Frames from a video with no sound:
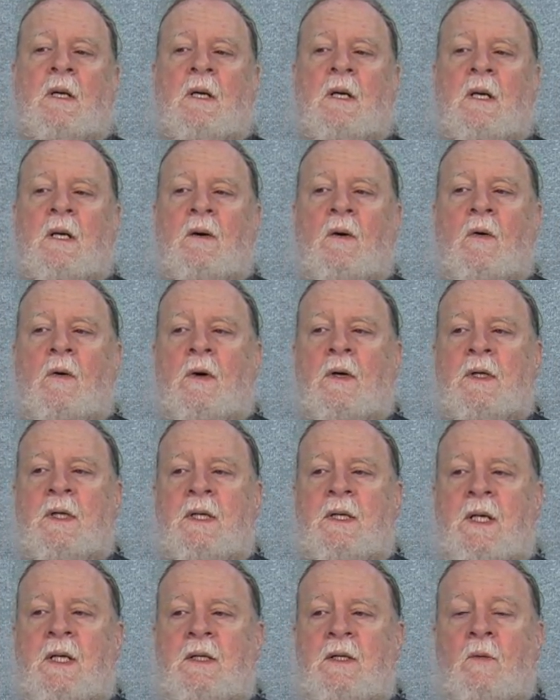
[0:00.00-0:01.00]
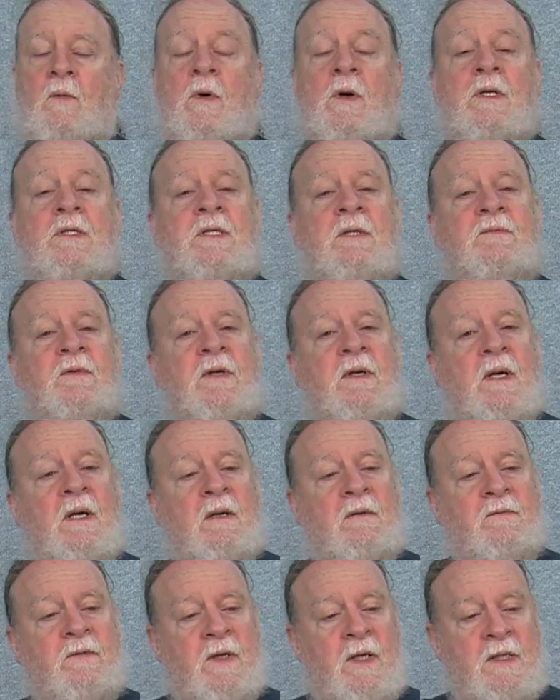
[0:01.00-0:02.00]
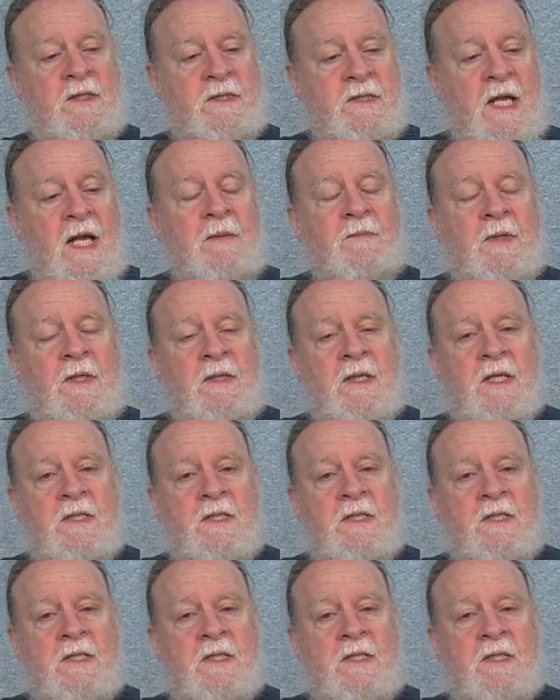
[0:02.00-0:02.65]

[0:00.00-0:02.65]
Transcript: Uh, or, in the words of a, of a statement